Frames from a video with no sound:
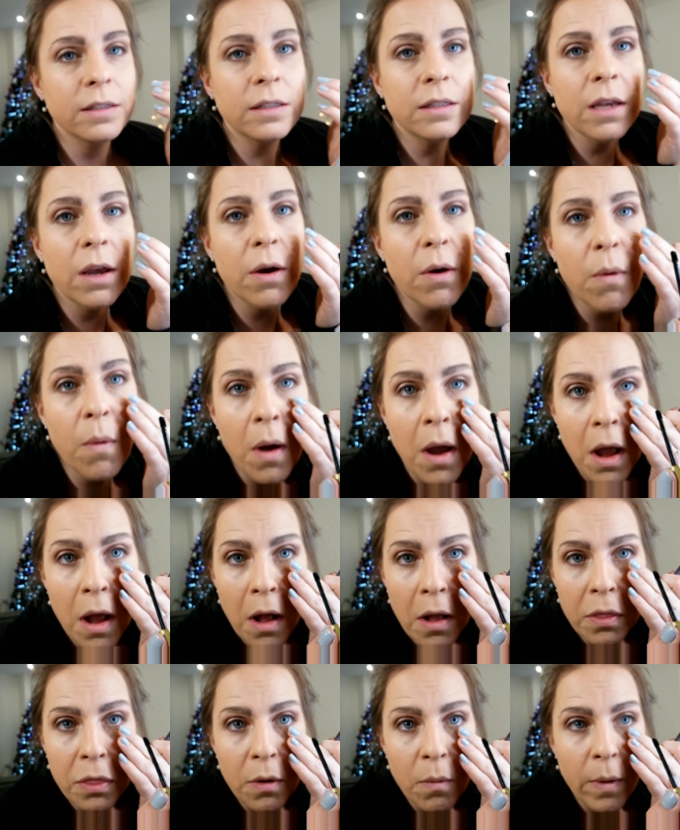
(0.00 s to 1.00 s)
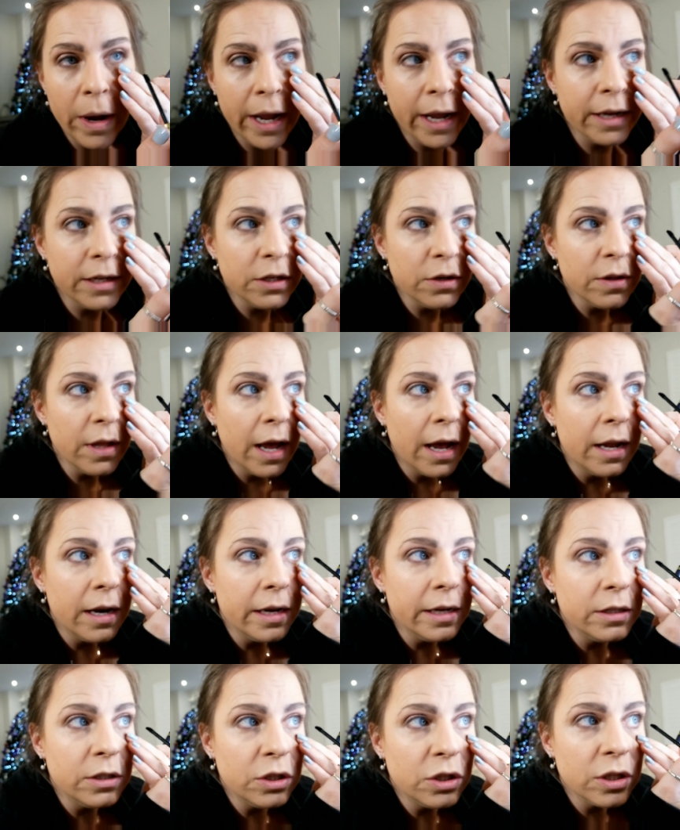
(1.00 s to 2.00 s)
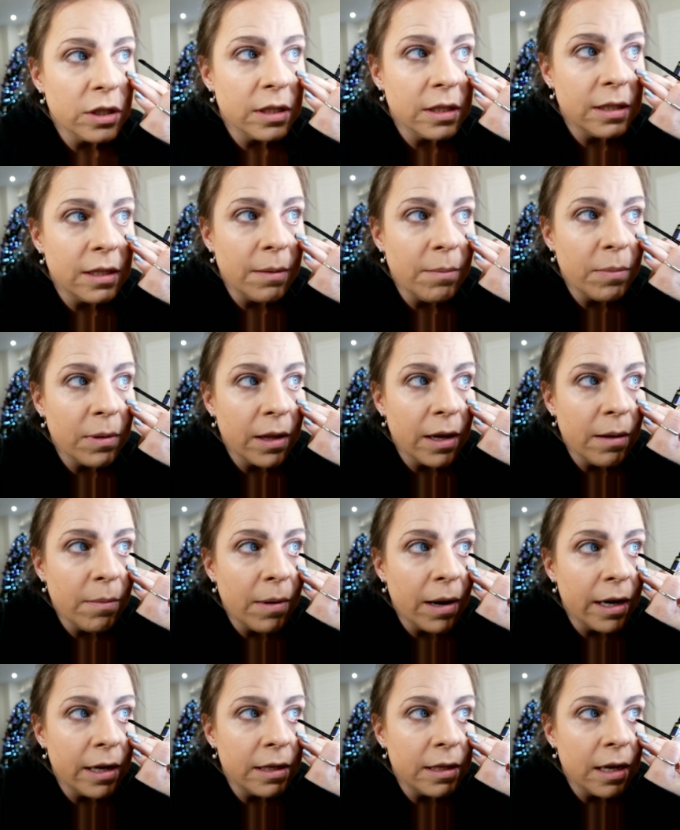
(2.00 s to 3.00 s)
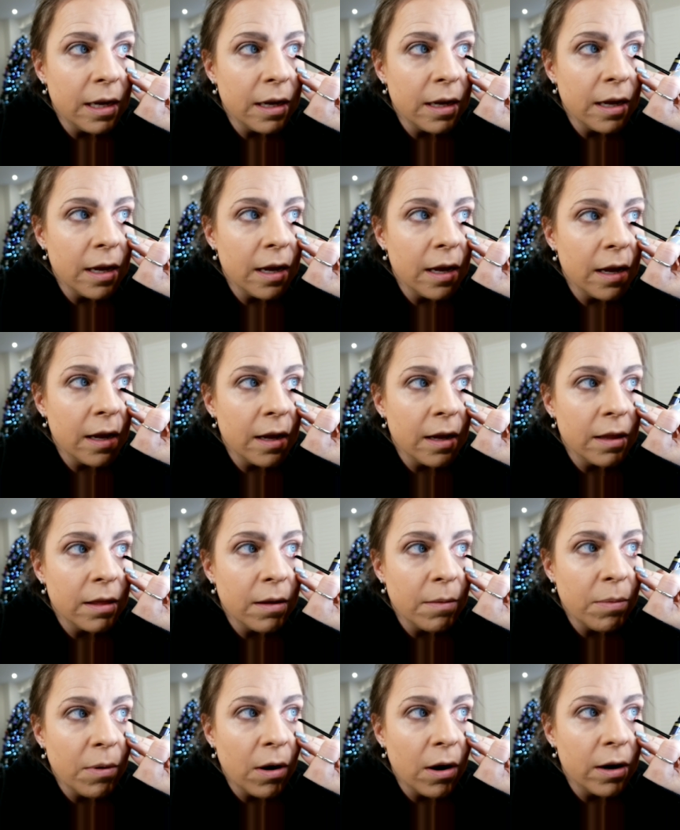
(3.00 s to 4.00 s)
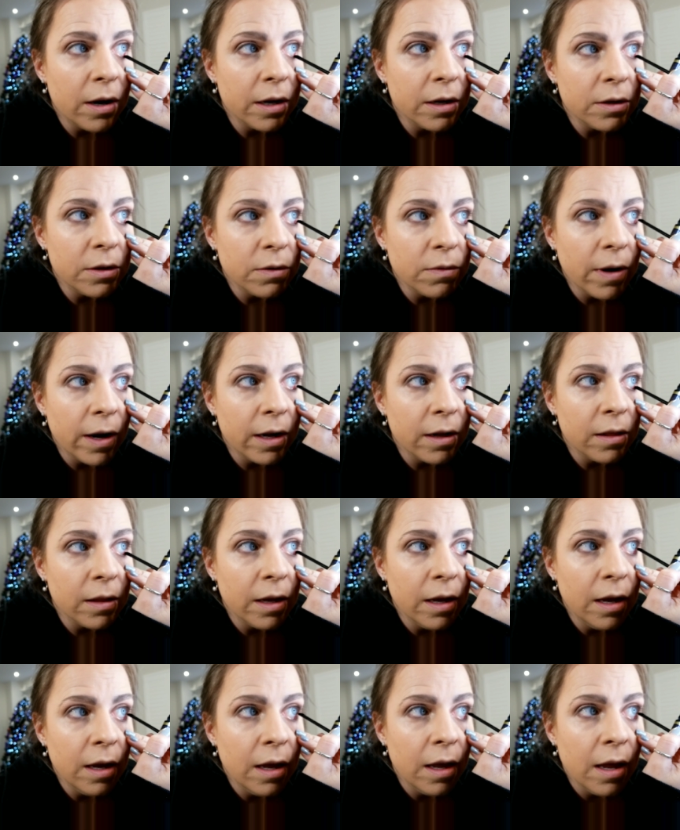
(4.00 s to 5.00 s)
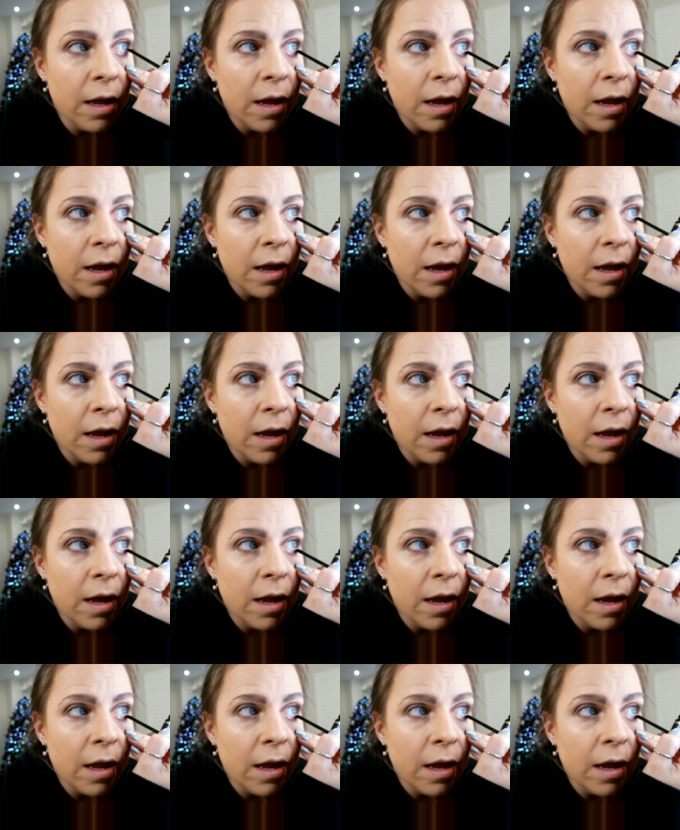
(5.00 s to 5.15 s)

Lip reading: So the way I do that is just simply by taking the product directly